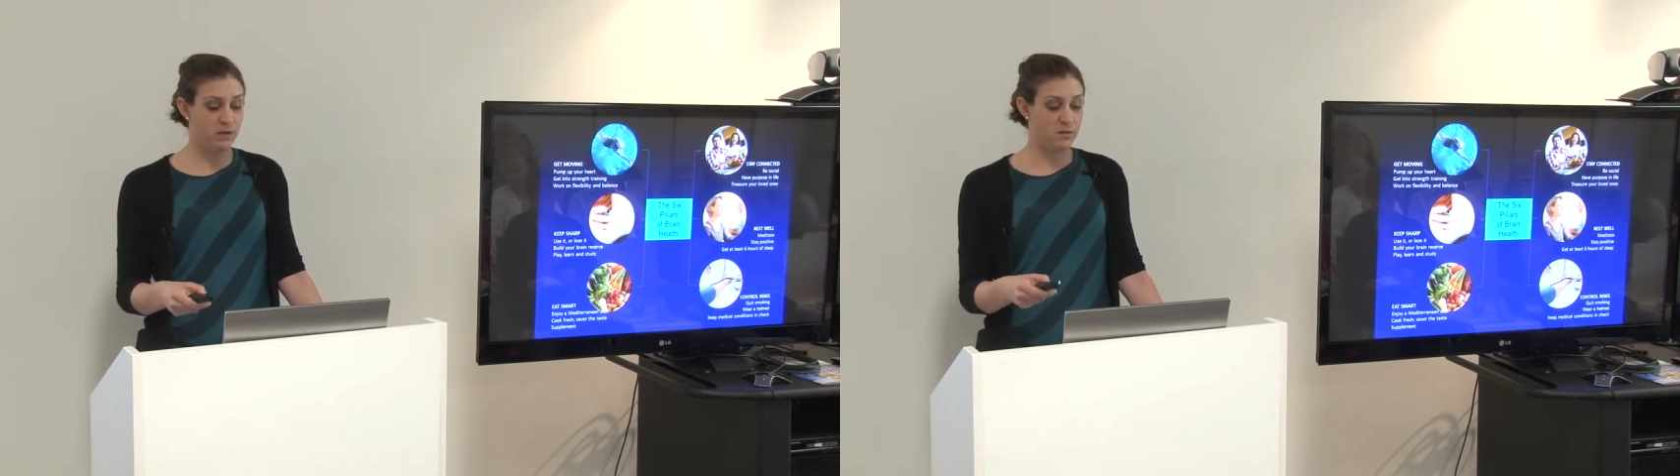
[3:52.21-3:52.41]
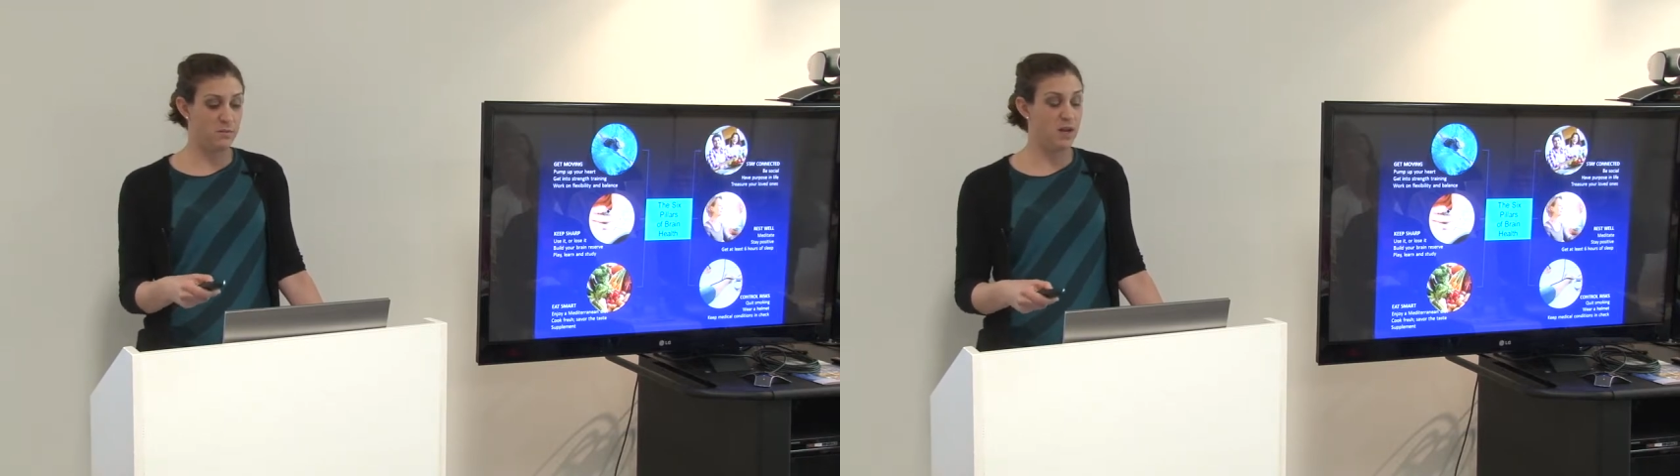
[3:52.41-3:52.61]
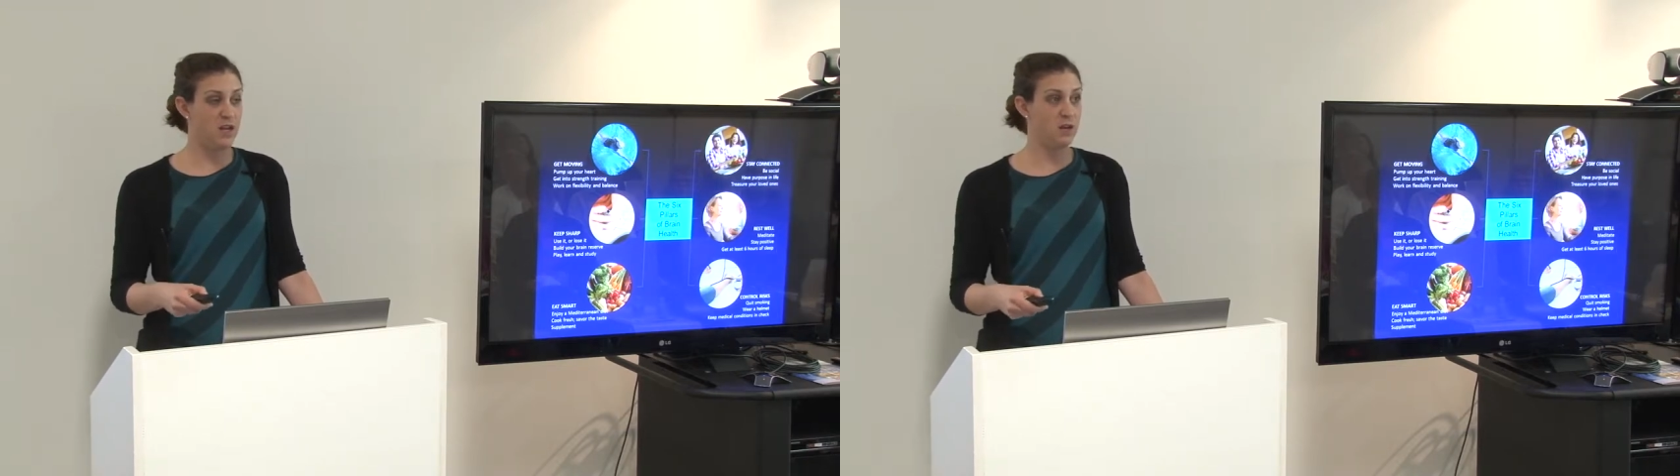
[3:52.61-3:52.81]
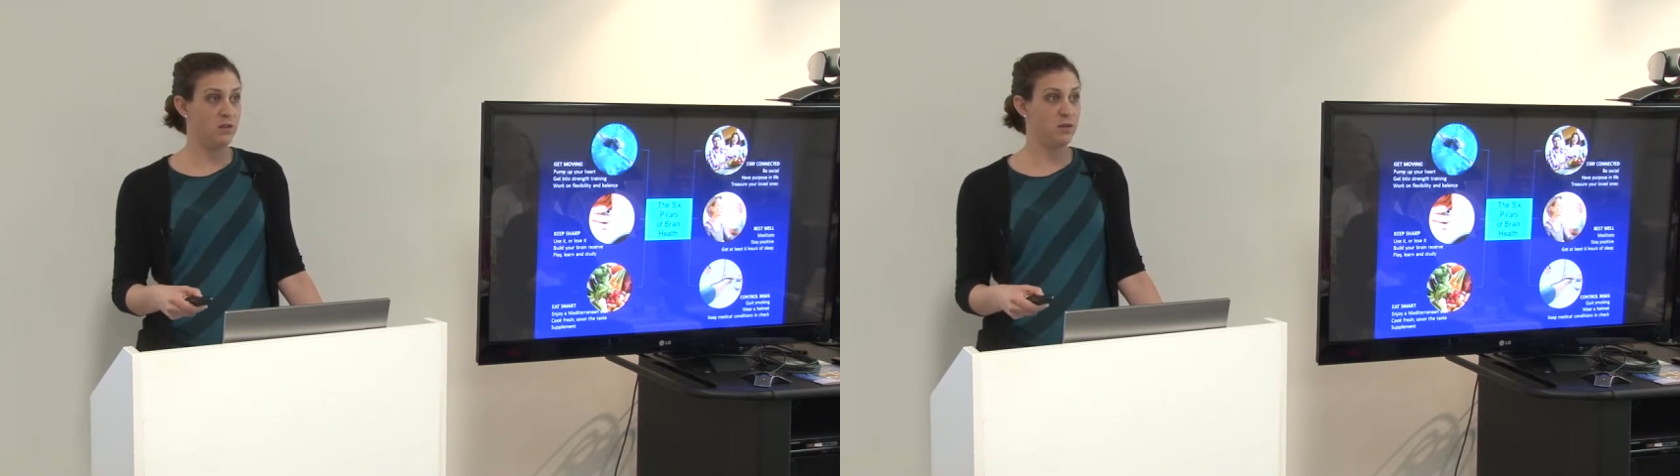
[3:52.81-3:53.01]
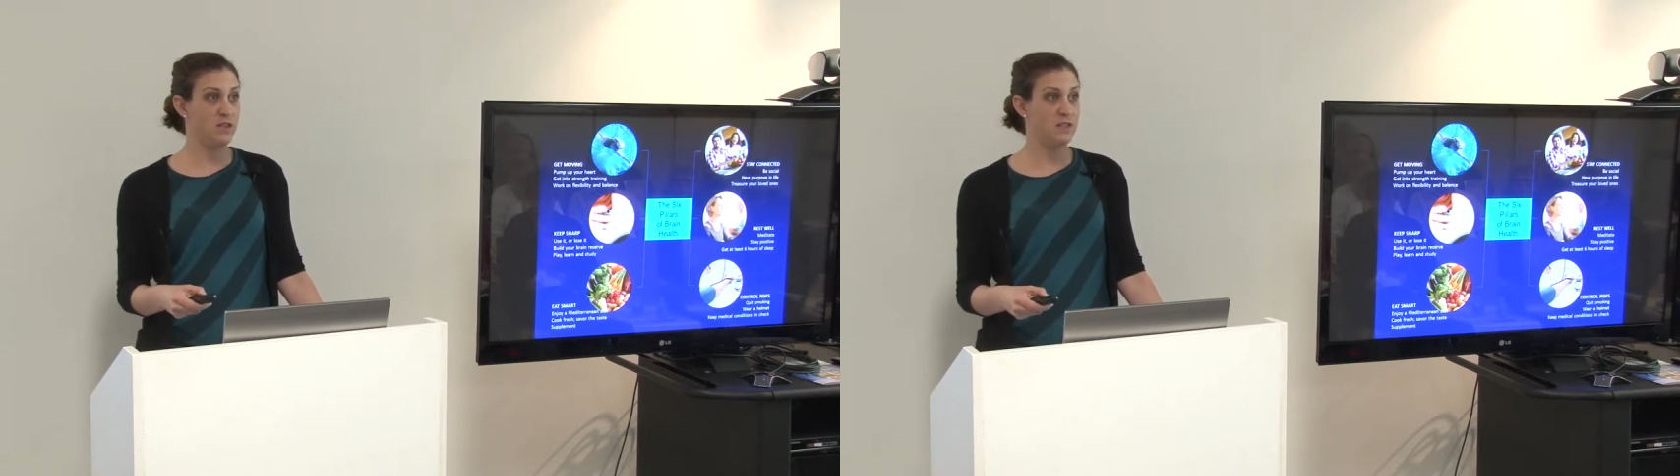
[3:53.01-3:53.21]
There are many
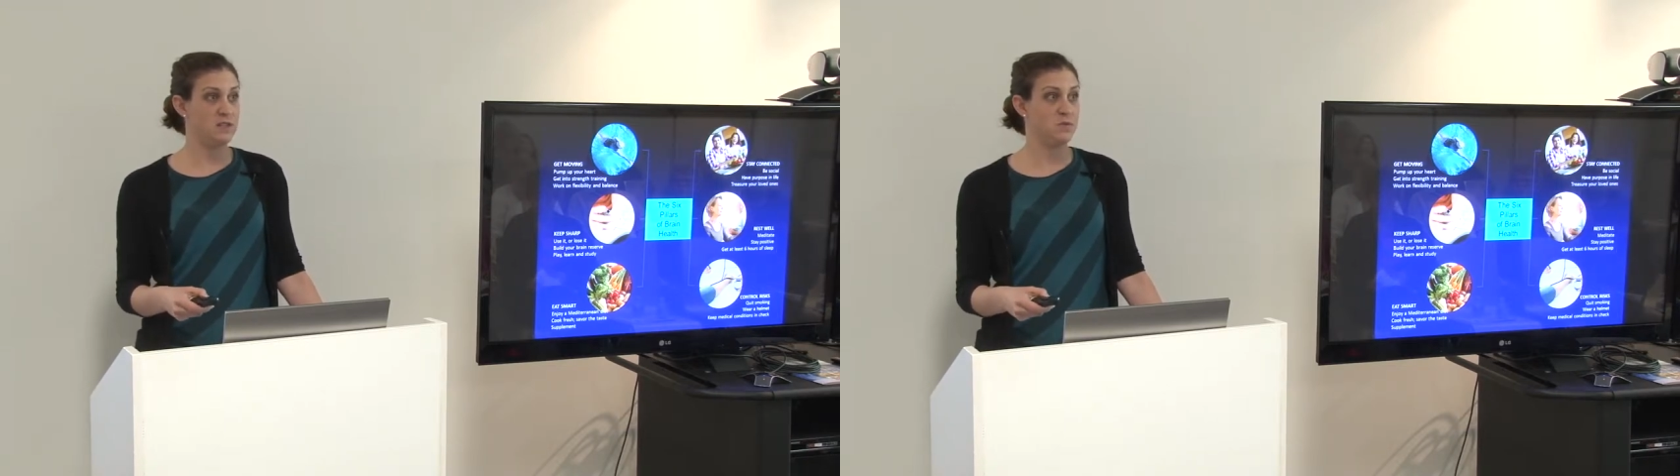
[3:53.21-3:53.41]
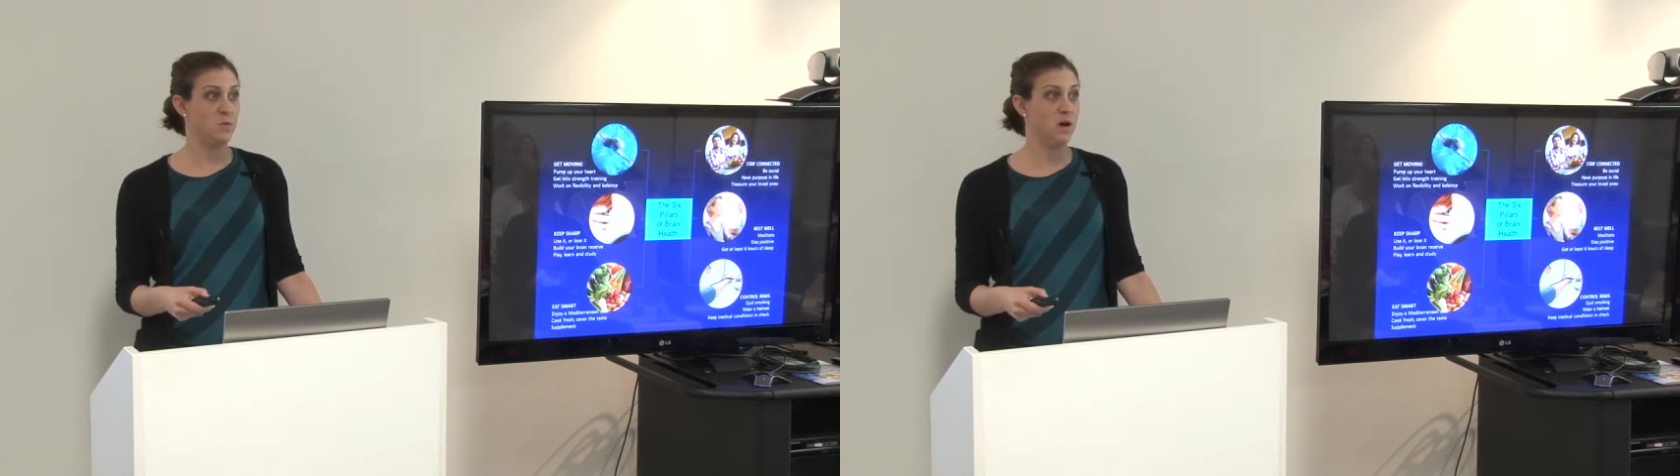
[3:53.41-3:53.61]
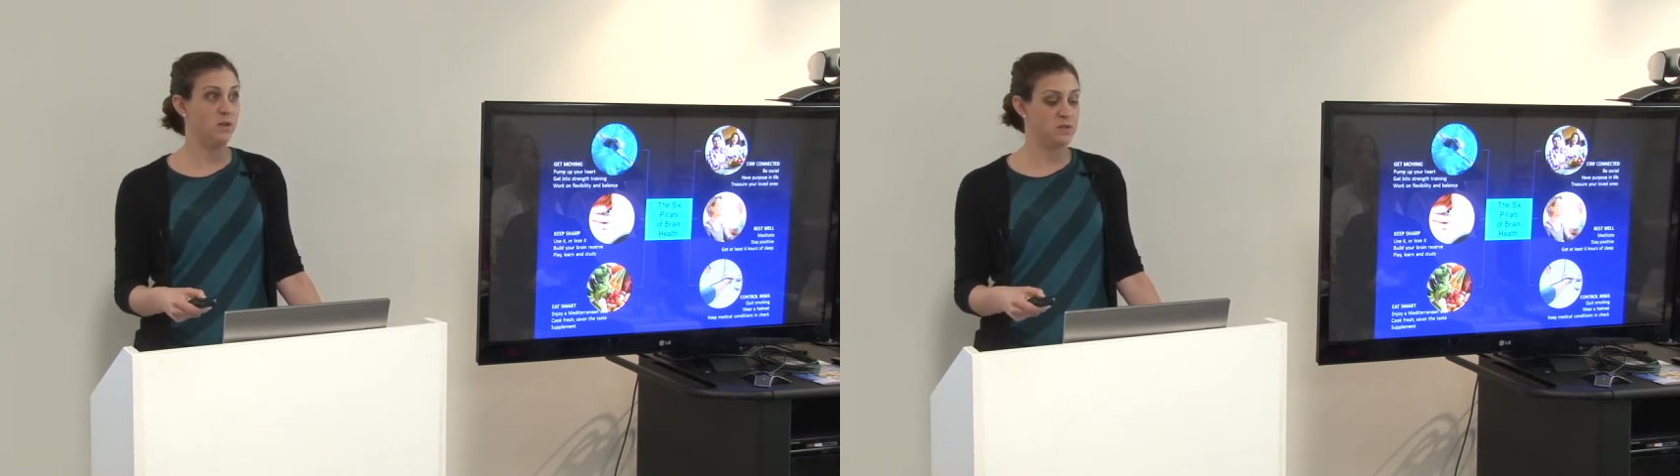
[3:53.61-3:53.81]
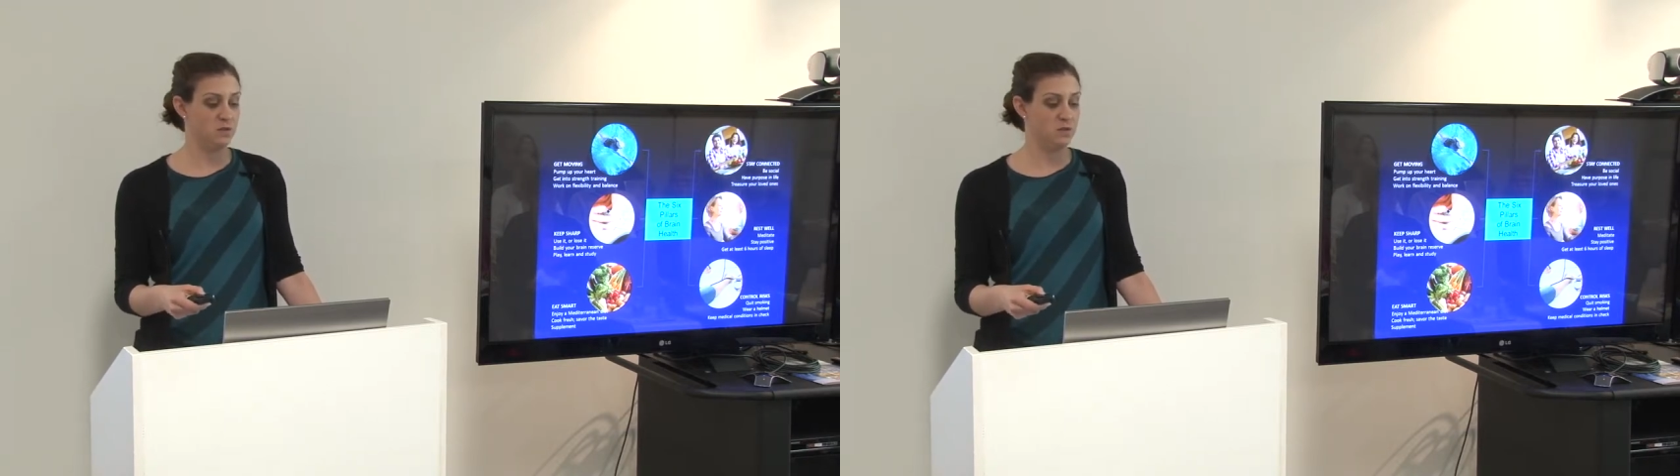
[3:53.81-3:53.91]
other things as well.